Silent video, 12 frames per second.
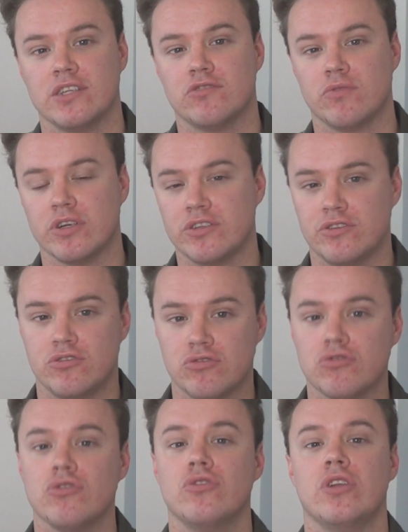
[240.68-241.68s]
this, where it's
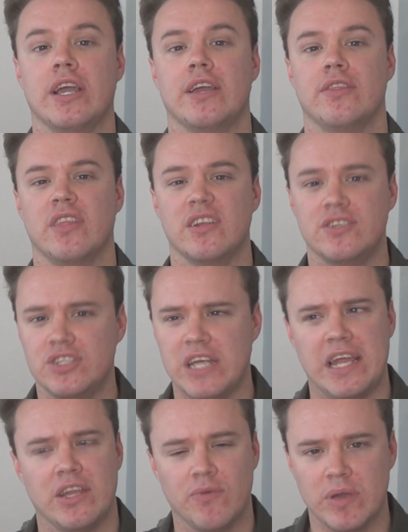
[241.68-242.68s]
truly the
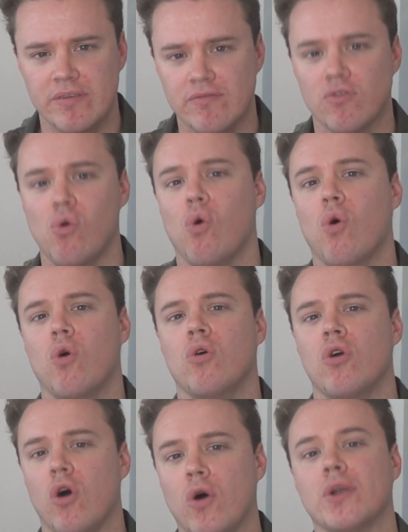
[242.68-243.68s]
genuine, raw
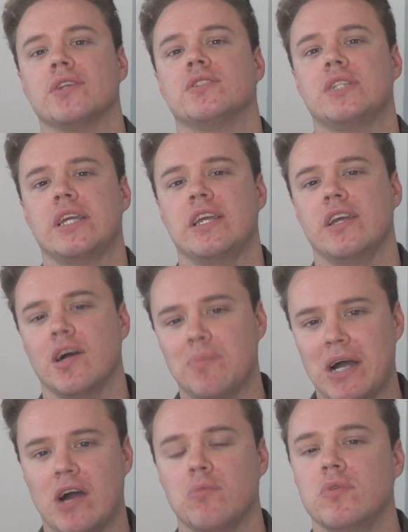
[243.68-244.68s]
honesty
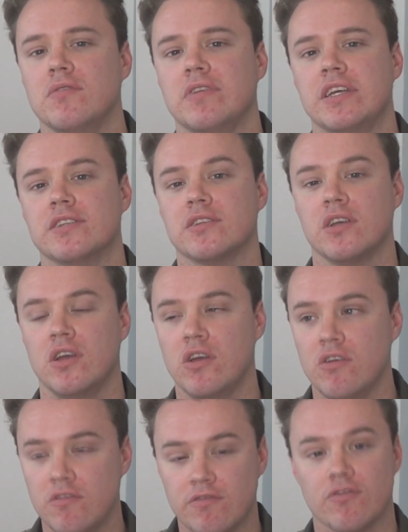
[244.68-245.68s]
about movies
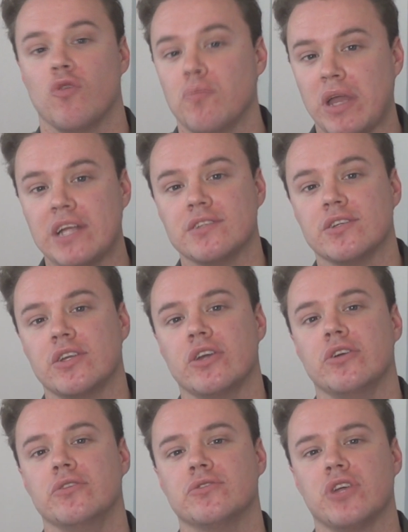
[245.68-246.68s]
from me to
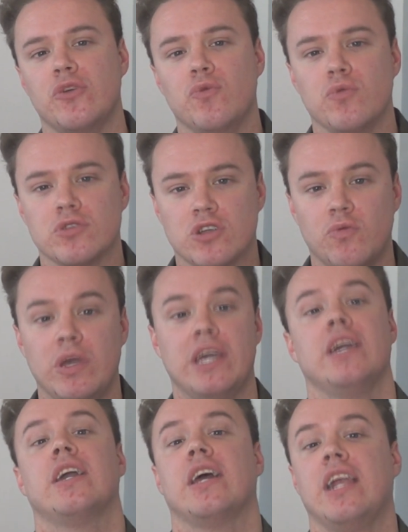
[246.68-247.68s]
you, so we
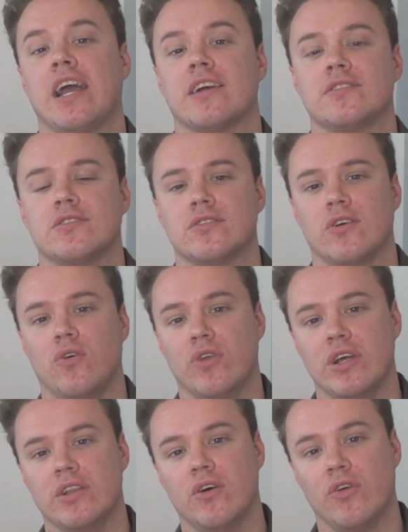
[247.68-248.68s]
can connect
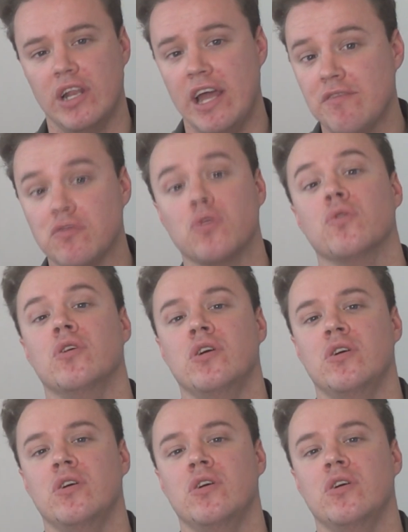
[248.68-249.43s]
on a level